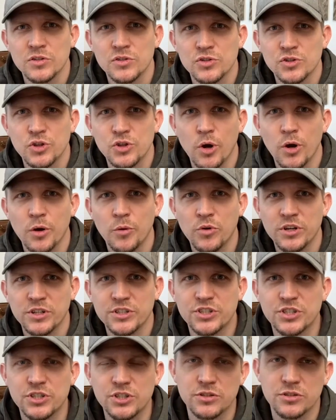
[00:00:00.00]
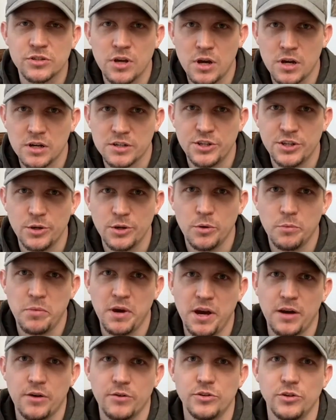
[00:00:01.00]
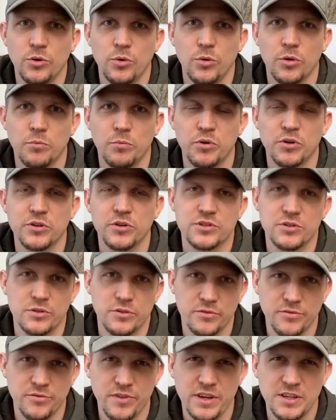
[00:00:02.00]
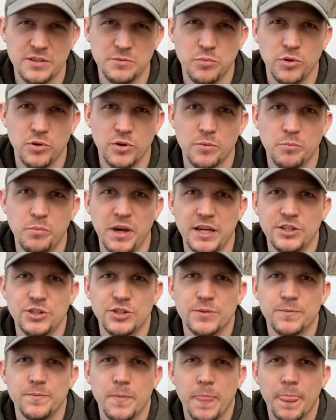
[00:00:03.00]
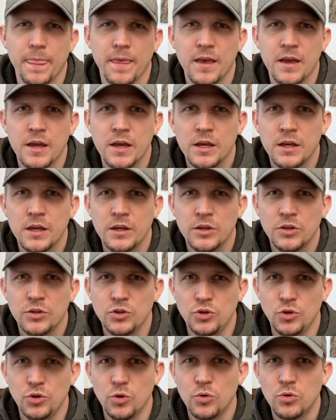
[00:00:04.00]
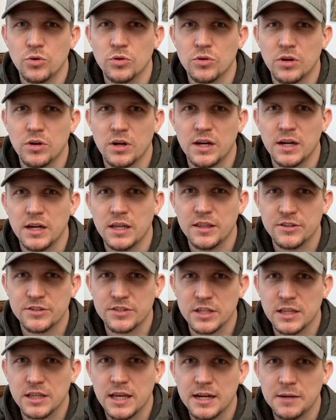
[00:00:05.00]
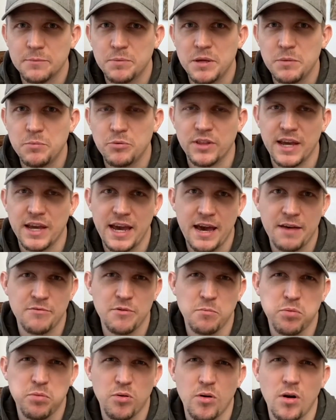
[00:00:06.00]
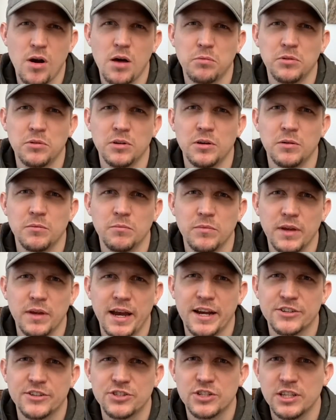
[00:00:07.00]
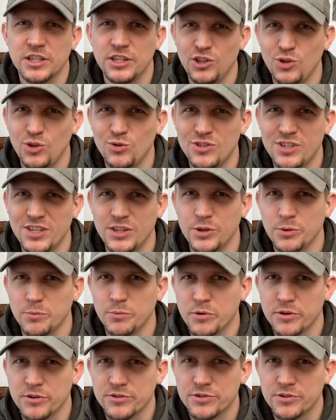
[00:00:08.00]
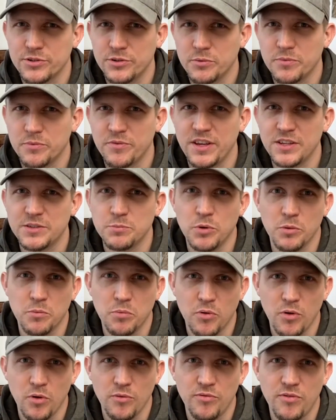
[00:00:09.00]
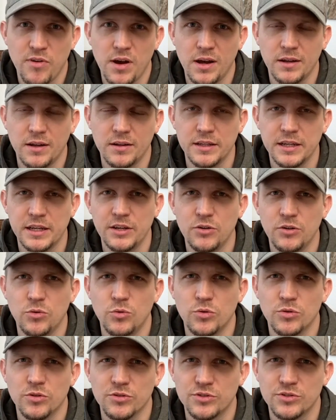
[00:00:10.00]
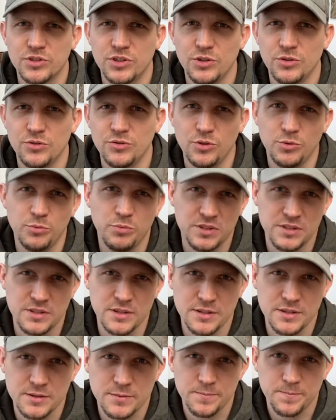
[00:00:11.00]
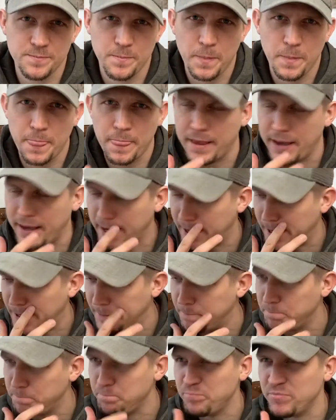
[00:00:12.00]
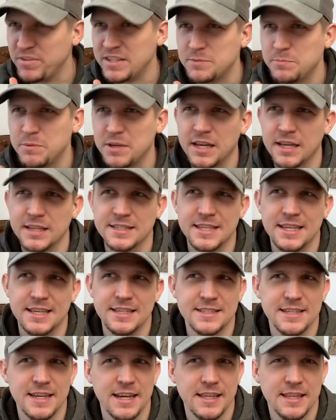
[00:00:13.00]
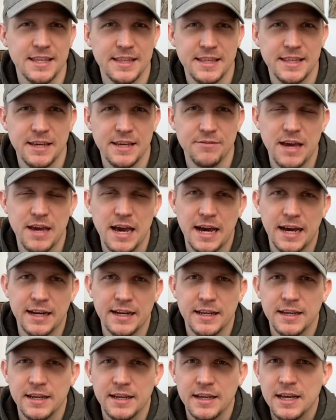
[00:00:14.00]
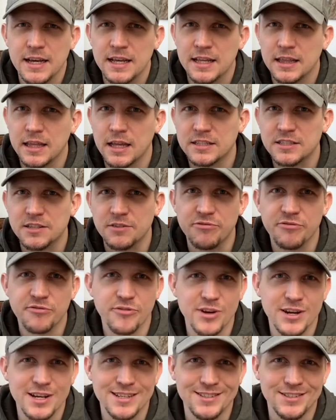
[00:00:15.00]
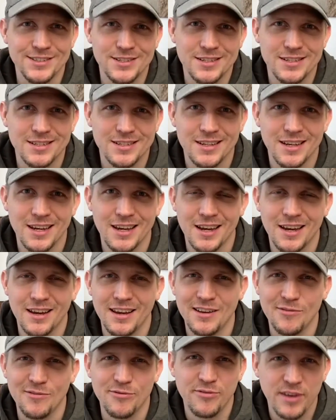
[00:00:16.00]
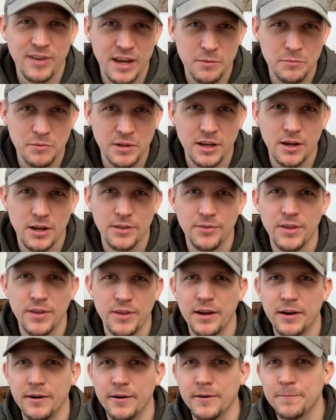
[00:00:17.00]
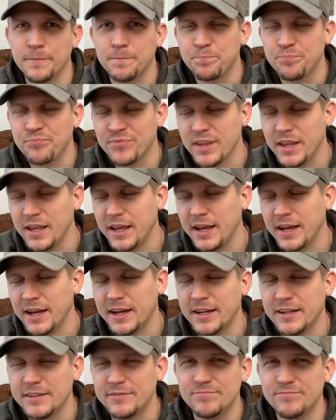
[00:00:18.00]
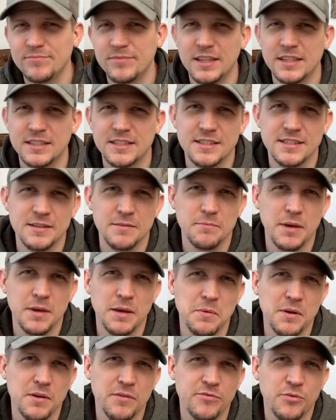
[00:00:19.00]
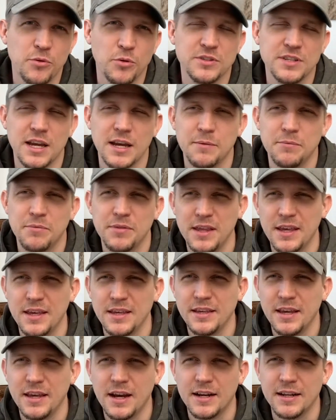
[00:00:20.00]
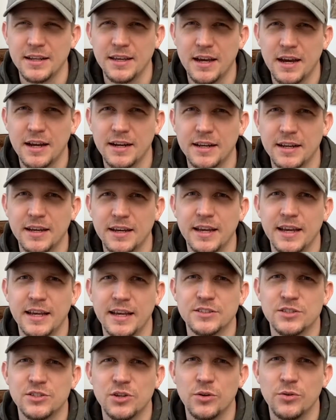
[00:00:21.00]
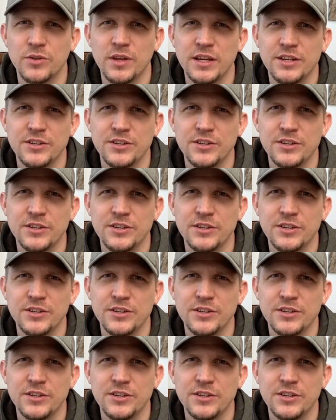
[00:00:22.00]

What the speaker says: So I want to talk to you about your personal Facebook page. There's a lot of people that have a problem actually using their personal Facebook profile in order to do business. And it's because they say that they've got lots of friends and family on there, and this isn't maybe a full-time thing, yada yada, and so